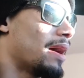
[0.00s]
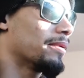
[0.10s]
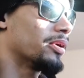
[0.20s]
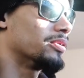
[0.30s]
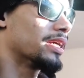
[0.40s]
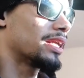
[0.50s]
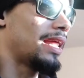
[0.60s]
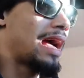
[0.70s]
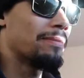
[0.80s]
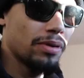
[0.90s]
I'm gonna go take a
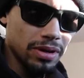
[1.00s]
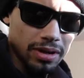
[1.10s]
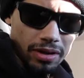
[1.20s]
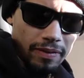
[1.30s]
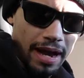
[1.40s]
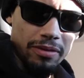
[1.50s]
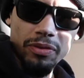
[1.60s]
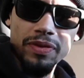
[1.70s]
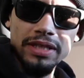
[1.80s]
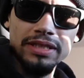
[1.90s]
lap around
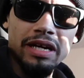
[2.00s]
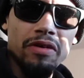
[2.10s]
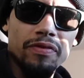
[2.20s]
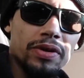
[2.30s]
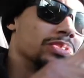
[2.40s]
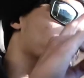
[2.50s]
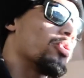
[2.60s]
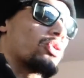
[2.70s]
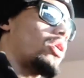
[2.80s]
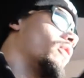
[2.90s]
with this, see how it feels,
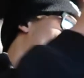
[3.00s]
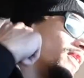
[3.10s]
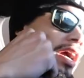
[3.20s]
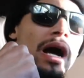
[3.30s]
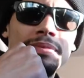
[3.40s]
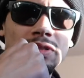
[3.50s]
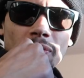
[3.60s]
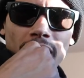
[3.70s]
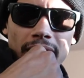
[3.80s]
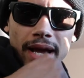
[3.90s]
pull the car in the opposite
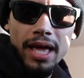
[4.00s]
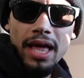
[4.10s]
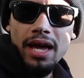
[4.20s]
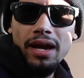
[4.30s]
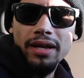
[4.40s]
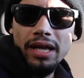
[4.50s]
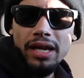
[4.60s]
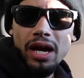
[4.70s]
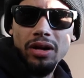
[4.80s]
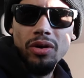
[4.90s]
way, and
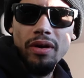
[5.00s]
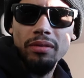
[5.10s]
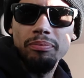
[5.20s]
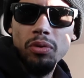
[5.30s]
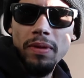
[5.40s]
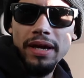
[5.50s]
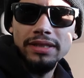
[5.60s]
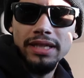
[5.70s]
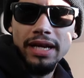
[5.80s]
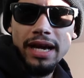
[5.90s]
then go ahead, pull my
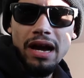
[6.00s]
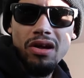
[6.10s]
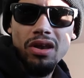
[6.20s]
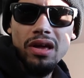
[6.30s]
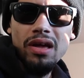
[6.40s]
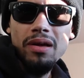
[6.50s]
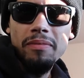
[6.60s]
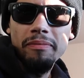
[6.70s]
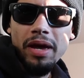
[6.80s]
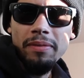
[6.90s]
intake out,
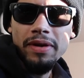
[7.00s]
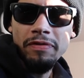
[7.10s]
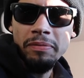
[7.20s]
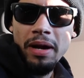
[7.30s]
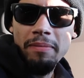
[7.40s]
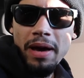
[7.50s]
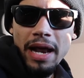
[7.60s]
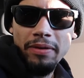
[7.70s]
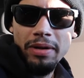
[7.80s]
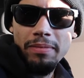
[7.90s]
maybe even my
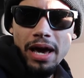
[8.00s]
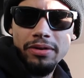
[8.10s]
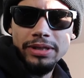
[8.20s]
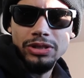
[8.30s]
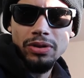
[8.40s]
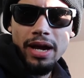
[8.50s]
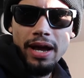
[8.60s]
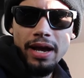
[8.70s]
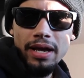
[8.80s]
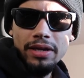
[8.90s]
battery and battery
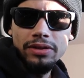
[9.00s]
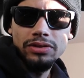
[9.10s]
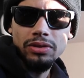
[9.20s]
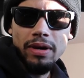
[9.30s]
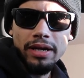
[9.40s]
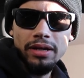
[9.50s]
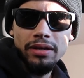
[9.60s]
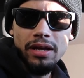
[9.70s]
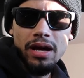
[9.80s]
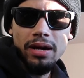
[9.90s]
tray, so I
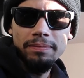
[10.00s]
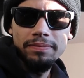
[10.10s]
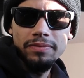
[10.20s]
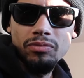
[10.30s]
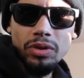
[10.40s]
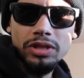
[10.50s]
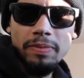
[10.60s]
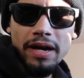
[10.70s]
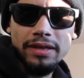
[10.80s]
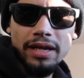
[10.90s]
can reach
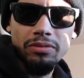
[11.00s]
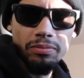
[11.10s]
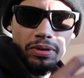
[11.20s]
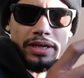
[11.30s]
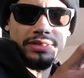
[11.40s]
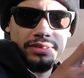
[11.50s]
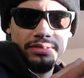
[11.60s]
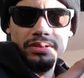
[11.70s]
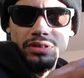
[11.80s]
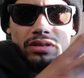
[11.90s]
back there and
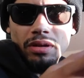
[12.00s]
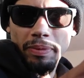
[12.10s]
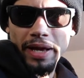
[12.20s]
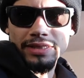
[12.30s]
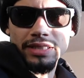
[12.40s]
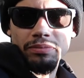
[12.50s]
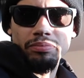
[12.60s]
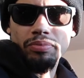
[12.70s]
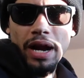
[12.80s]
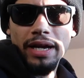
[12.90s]
replace the plastic
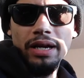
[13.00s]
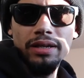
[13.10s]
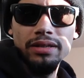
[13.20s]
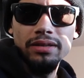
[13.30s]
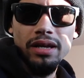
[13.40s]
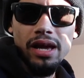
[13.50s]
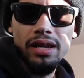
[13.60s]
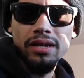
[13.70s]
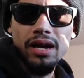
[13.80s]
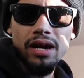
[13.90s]
bracket
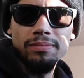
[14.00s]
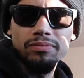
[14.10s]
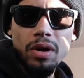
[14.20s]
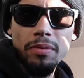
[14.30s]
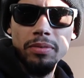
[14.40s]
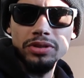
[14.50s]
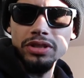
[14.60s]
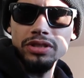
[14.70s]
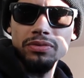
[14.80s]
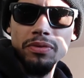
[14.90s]
and rubber
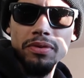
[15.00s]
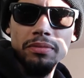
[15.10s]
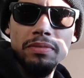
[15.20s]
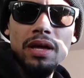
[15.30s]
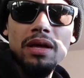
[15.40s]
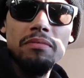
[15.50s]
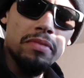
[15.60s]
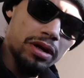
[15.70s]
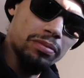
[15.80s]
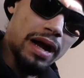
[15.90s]
bushings with the
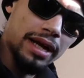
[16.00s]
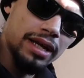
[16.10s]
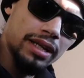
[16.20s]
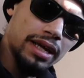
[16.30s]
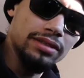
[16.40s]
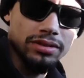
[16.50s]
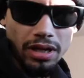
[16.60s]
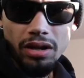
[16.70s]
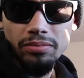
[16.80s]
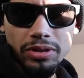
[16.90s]
metal bracket and
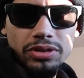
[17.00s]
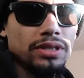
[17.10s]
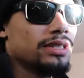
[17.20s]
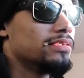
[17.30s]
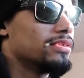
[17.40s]
solid bushings.